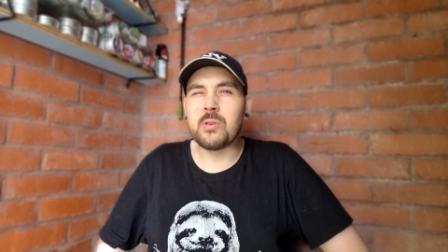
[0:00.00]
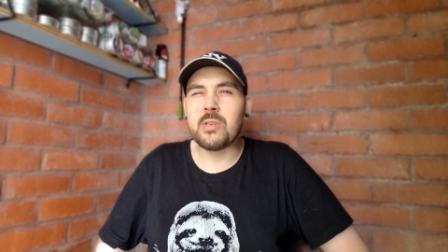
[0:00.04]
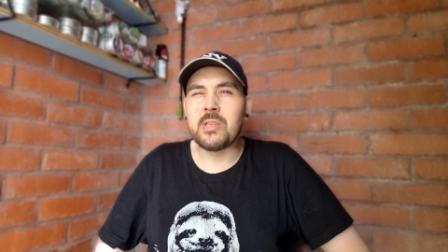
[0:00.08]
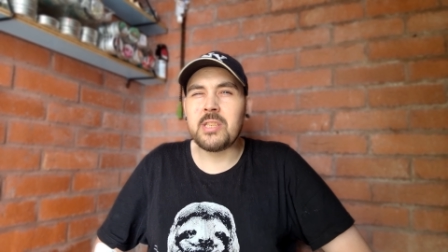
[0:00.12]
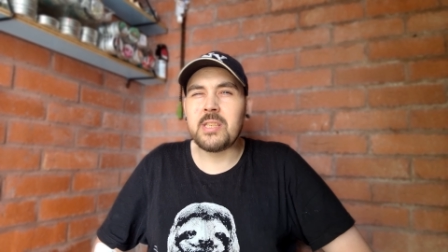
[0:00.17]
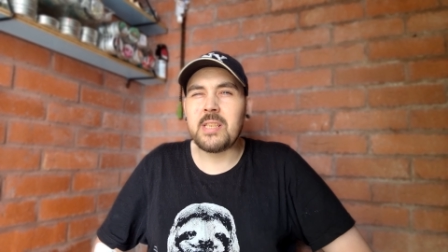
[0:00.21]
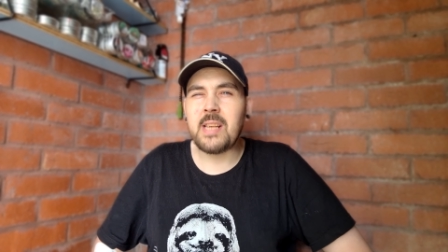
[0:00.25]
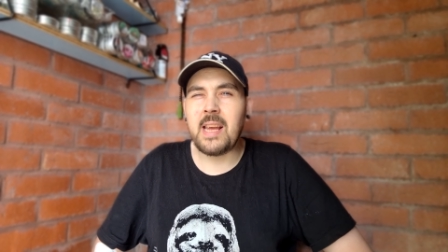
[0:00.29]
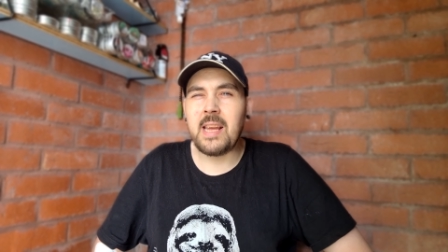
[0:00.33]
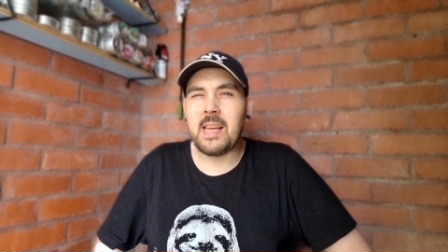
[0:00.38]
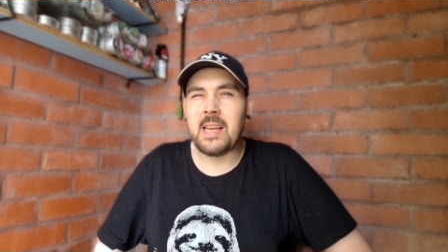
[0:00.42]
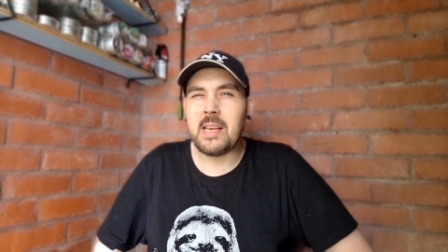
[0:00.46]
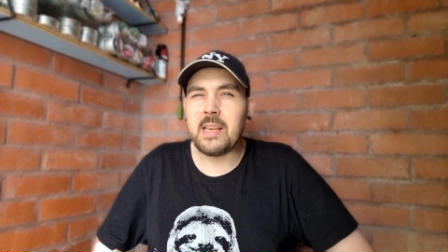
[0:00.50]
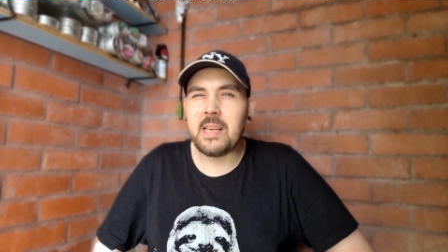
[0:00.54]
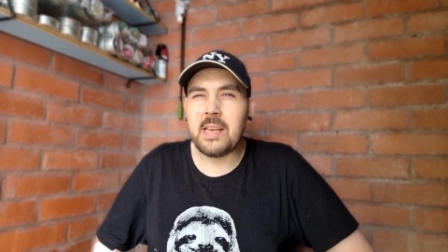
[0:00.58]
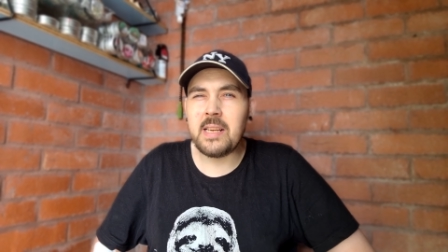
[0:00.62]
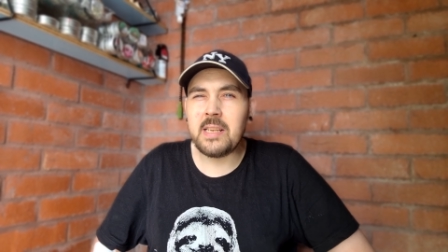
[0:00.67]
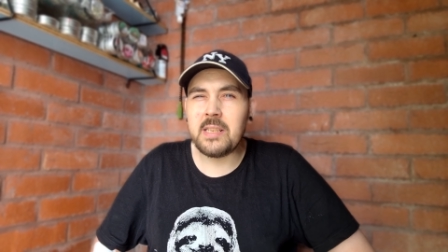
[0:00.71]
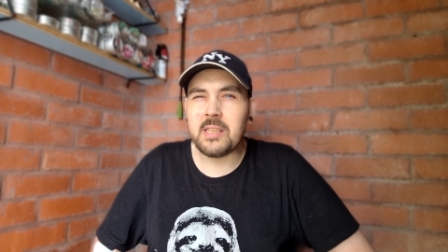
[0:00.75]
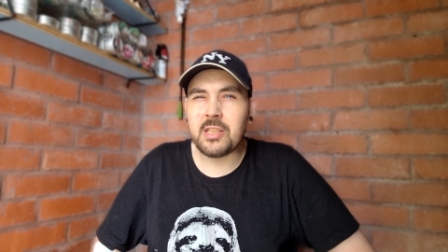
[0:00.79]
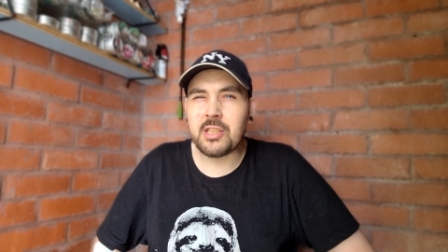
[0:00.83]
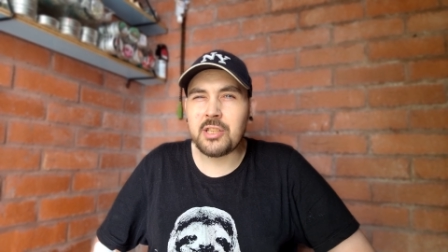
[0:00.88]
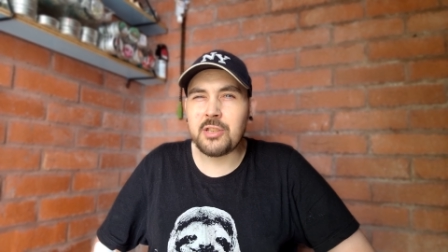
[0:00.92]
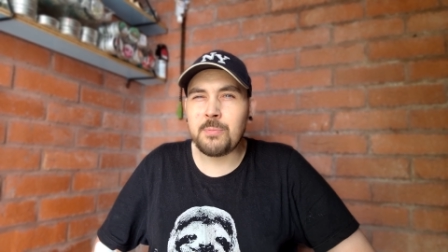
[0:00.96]
to say
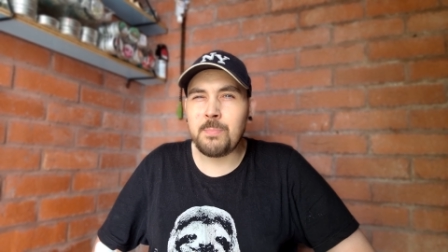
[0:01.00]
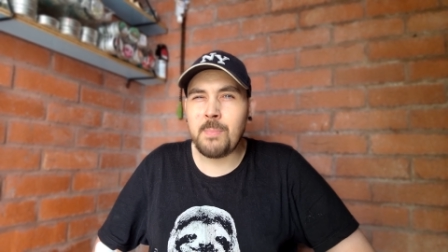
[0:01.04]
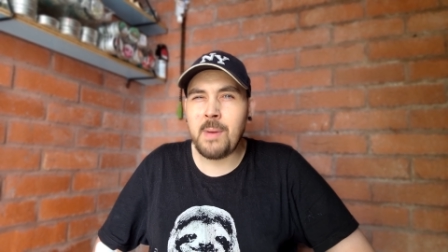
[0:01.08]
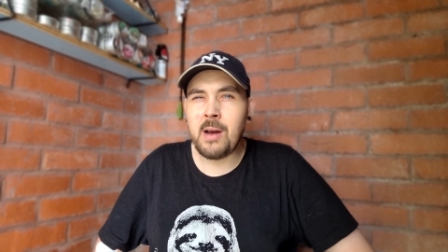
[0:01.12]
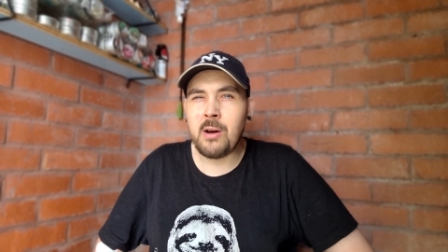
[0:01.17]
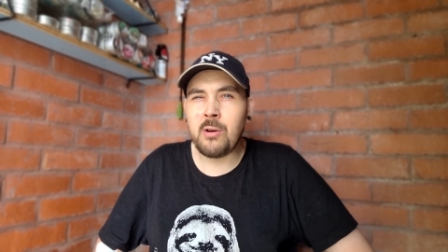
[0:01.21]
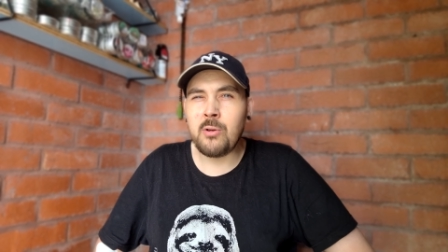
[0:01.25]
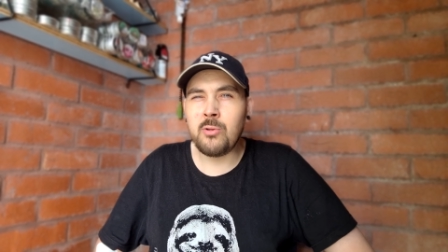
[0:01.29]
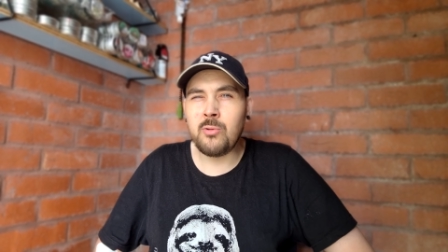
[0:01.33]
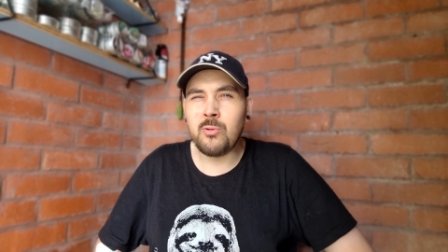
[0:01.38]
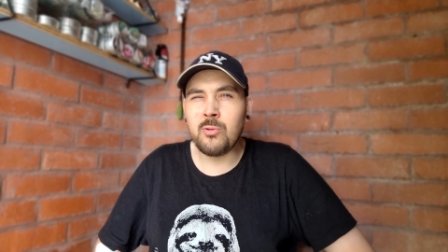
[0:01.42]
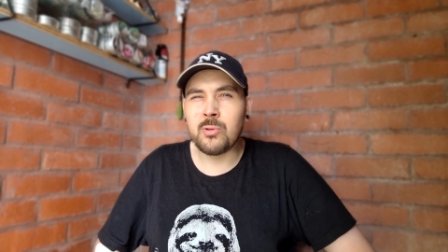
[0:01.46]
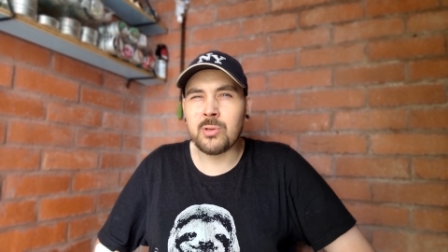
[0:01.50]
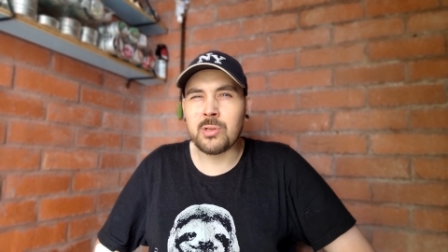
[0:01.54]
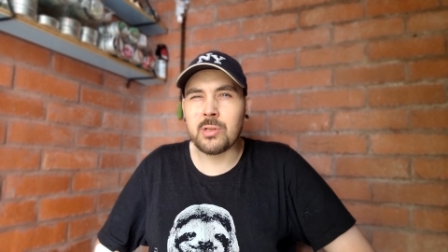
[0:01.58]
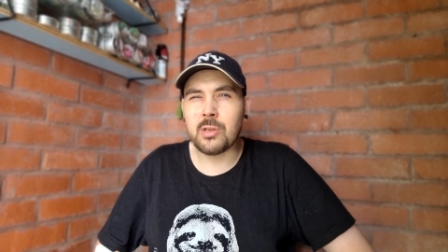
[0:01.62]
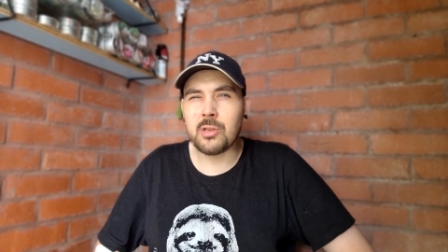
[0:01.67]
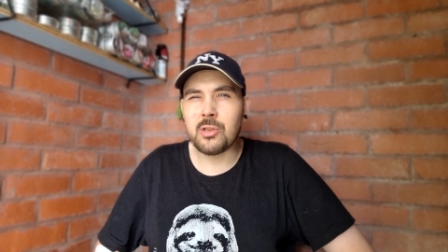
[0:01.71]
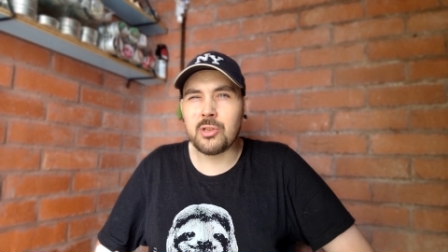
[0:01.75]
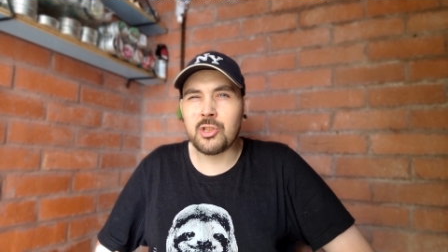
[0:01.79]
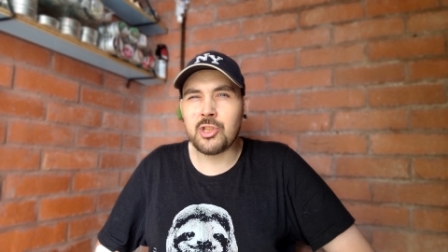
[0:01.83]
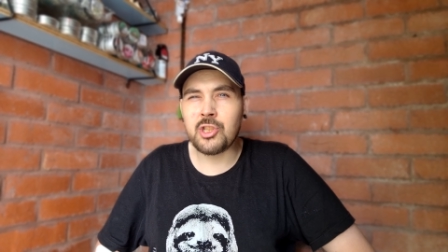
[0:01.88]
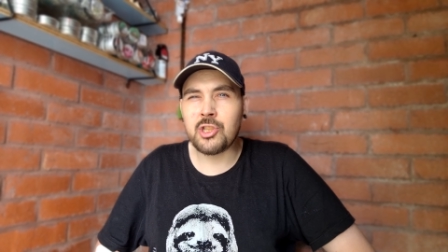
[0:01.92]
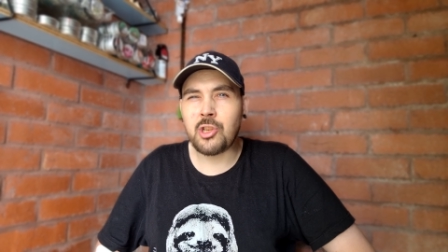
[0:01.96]
it smells
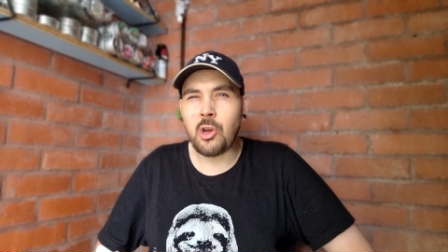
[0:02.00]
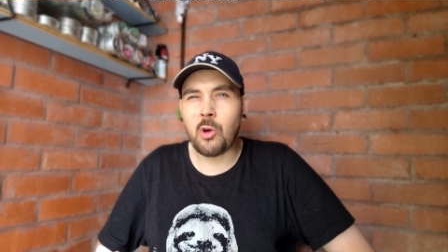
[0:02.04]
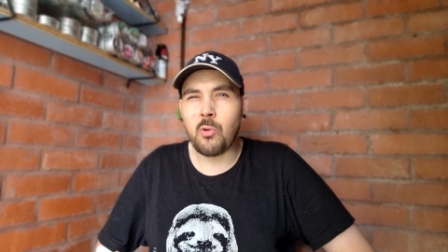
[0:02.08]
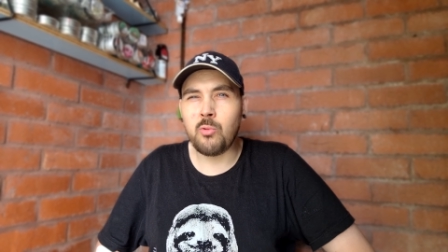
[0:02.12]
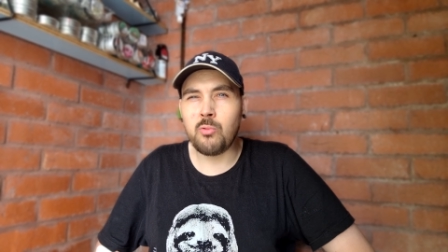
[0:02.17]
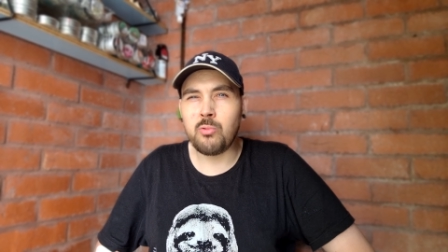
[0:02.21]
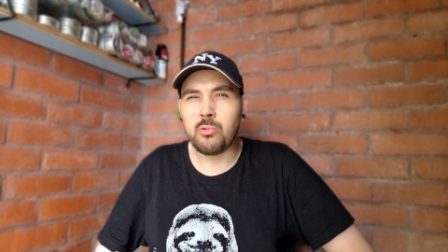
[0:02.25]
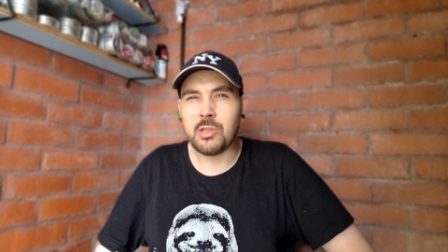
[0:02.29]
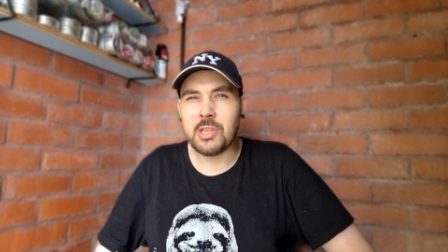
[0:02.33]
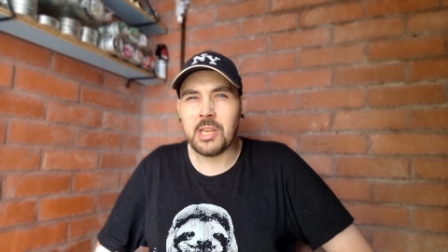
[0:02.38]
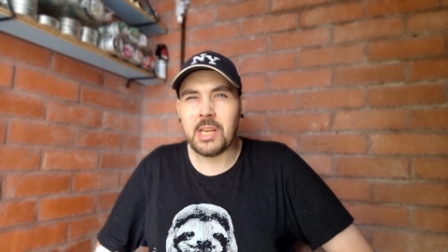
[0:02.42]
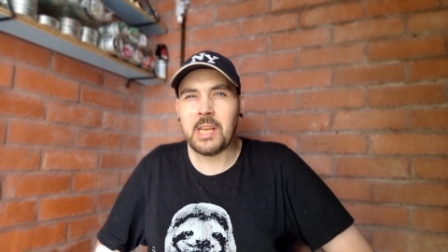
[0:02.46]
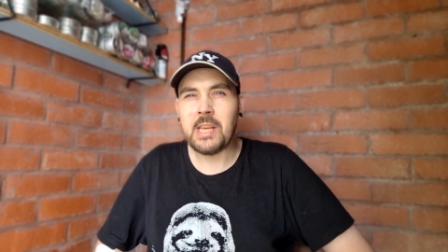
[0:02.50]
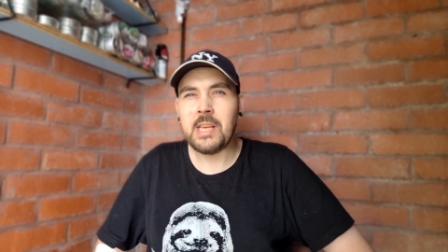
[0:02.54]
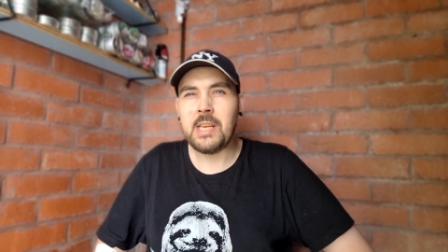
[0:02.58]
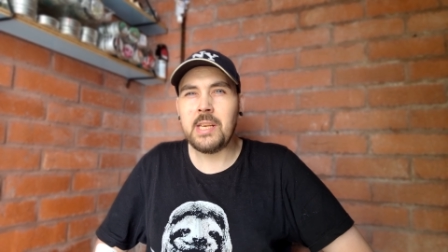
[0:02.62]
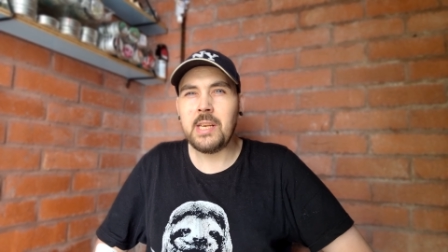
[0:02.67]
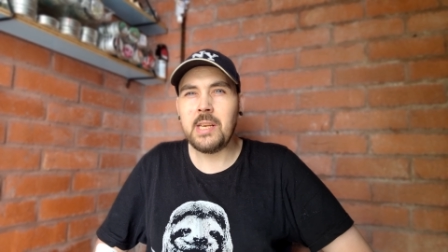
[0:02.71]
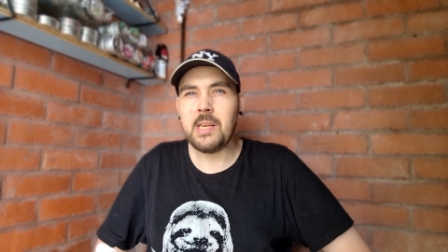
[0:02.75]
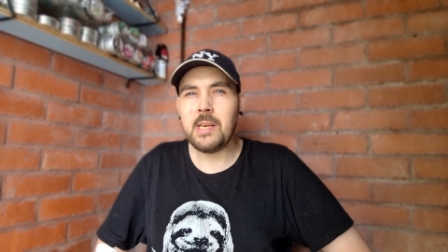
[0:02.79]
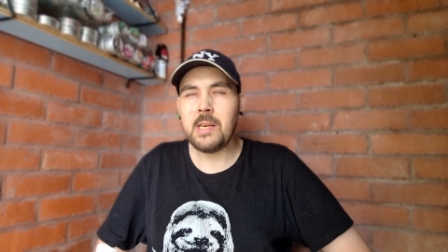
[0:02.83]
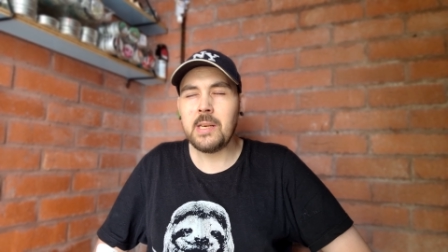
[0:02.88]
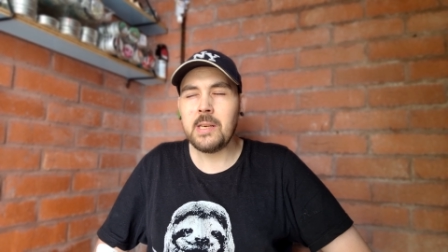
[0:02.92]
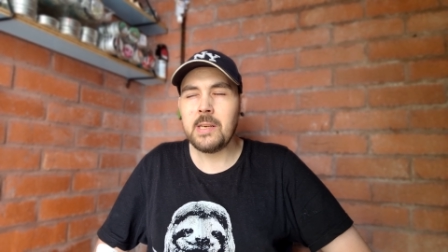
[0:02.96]
salty,